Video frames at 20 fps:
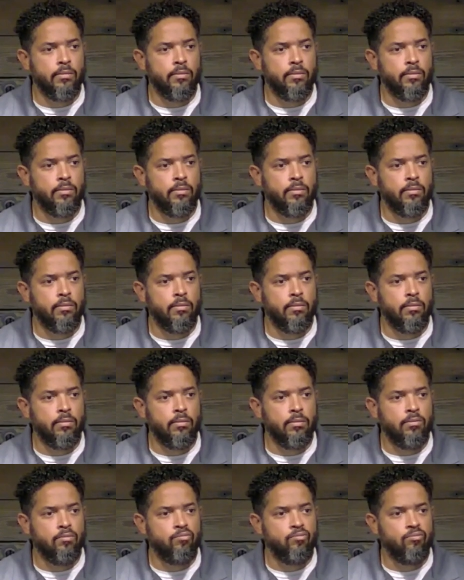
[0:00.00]

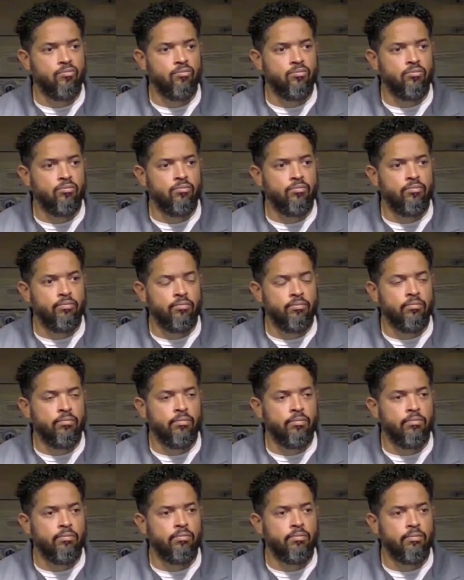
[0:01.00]

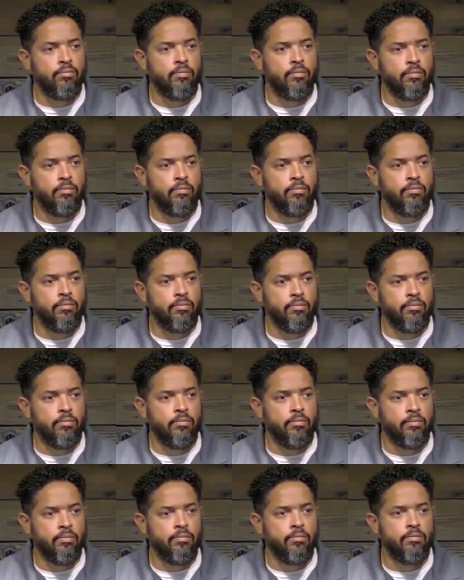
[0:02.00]

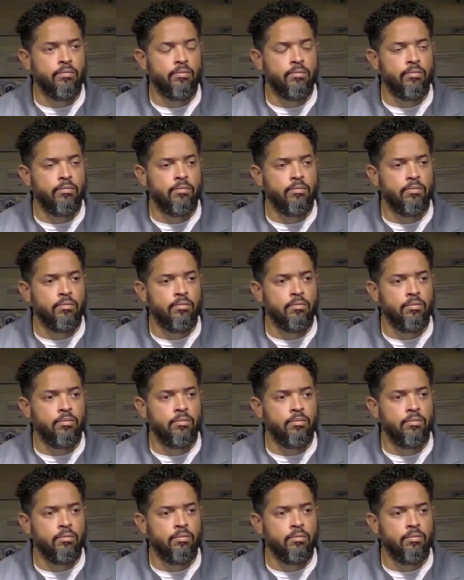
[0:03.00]
Nothing is said.